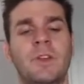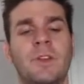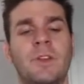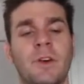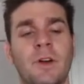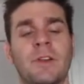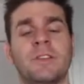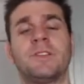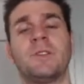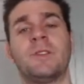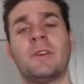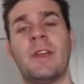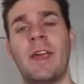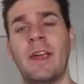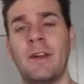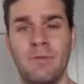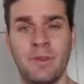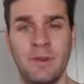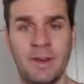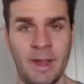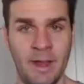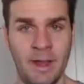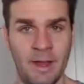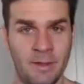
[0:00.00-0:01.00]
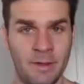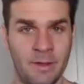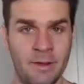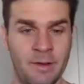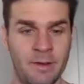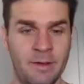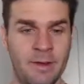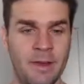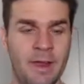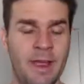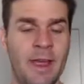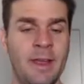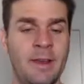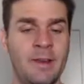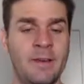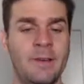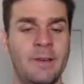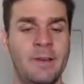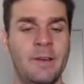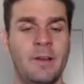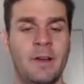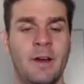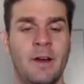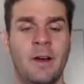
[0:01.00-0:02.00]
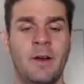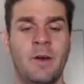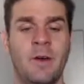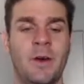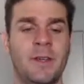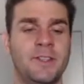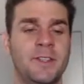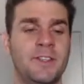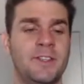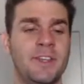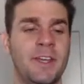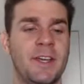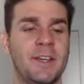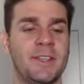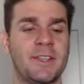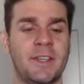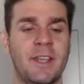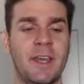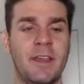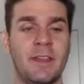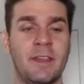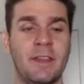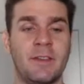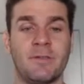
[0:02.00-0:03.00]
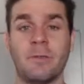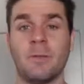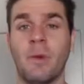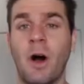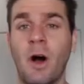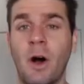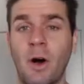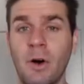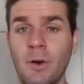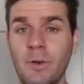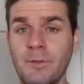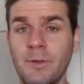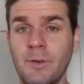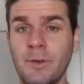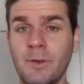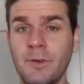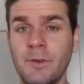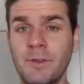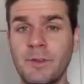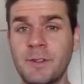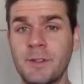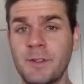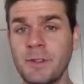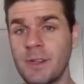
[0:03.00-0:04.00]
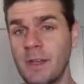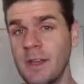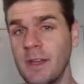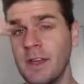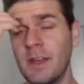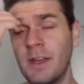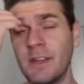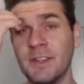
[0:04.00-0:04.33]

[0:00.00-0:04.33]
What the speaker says: you got to do it every day though. And I always suggest getting from whole foods,